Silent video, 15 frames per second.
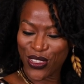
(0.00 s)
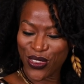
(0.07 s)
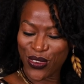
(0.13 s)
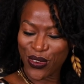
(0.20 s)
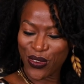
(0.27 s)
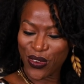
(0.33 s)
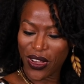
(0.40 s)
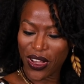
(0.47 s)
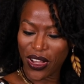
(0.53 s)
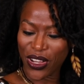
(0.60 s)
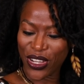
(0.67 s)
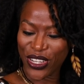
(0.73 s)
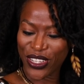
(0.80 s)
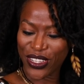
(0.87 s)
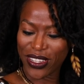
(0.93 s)
you
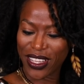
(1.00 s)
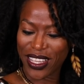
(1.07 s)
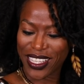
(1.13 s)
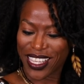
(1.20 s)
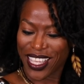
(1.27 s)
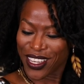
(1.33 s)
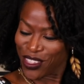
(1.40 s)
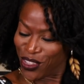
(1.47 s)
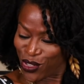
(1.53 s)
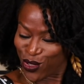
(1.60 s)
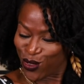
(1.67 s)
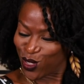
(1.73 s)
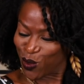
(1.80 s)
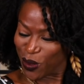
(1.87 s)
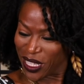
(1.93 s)
are a Kenyan
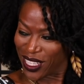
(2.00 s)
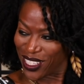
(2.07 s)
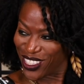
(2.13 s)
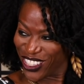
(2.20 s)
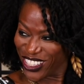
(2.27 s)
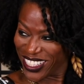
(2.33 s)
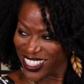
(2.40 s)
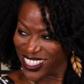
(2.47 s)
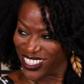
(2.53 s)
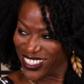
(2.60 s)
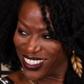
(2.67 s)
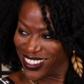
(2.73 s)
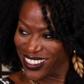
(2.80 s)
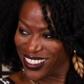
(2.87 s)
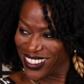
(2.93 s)
who's speaking
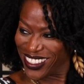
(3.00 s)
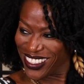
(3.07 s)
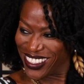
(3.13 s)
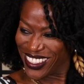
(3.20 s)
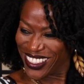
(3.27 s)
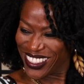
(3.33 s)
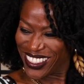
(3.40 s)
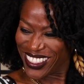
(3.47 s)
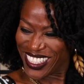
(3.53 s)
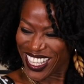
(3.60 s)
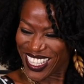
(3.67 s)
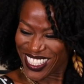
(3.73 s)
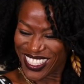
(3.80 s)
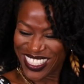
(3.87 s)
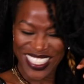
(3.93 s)
Turkish. Yes, I do.
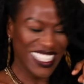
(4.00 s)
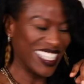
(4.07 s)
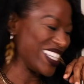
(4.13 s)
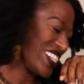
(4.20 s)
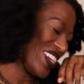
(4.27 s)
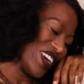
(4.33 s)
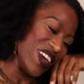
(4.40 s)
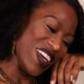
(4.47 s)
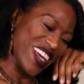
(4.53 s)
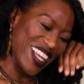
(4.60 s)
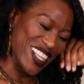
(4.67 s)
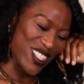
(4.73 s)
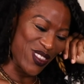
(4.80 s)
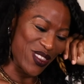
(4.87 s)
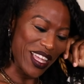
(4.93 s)
Yes, indeed.
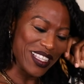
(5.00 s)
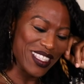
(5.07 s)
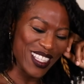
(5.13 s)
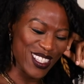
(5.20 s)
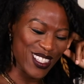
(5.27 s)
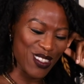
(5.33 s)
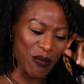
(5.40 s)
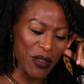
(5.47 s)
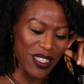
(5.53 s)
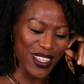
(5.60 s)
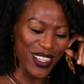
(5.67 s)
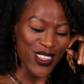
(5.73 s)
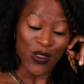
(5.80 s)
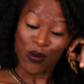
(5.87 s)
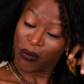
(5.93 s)
And so that says to me
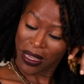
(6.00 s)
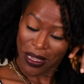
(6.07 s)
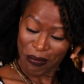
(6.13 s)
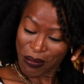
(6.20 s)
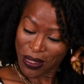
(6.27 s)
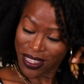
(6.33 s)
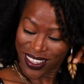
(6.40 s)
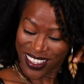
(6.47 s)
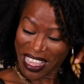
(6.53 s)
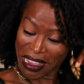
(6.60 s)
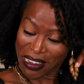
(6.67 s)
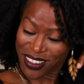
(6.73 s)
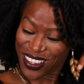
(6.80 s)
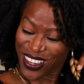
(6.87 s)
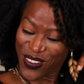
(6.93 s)
that you might be a
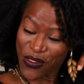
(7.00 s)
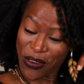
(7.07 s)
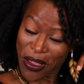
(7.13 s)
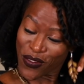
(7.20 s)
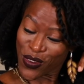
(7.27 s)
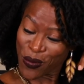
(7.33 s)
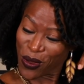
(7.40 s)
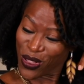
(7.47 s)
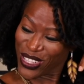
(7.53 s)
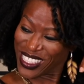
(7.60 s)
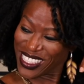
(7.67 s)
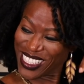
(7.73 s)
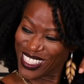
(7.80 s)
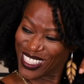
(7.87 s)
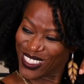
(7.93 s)
candidate for
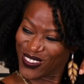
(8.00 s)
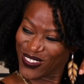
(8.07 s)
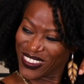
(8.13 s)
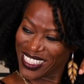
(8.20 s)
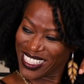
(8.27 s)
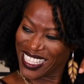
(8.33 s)
Afropolitanism.